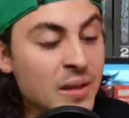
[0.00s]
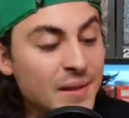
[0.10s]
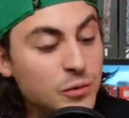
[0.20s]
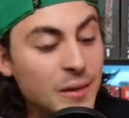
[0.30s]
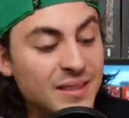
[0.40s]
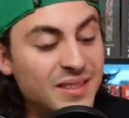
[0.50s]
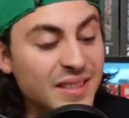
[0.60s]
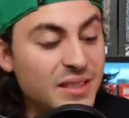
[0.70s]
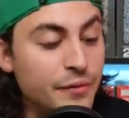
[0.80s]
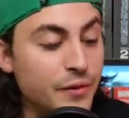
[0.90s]
This one has
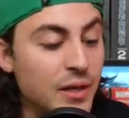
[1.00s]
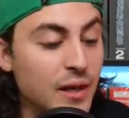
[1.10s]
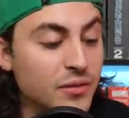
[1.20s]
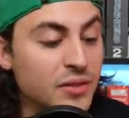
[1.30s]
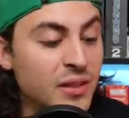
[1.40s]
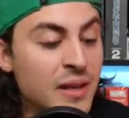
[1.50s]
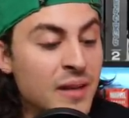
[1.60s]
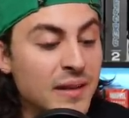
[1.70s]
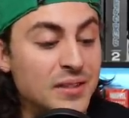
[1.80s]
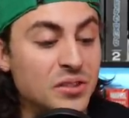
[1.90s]
6 different covers.
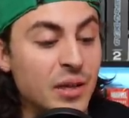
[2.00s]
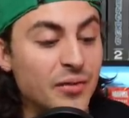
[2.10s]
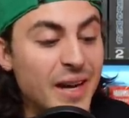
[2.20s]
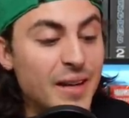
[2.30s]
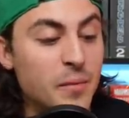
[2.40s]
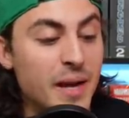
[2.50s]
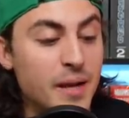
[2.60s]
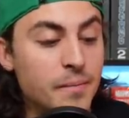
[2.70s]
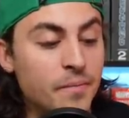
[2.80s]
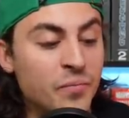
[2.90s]
This is cover A, the main.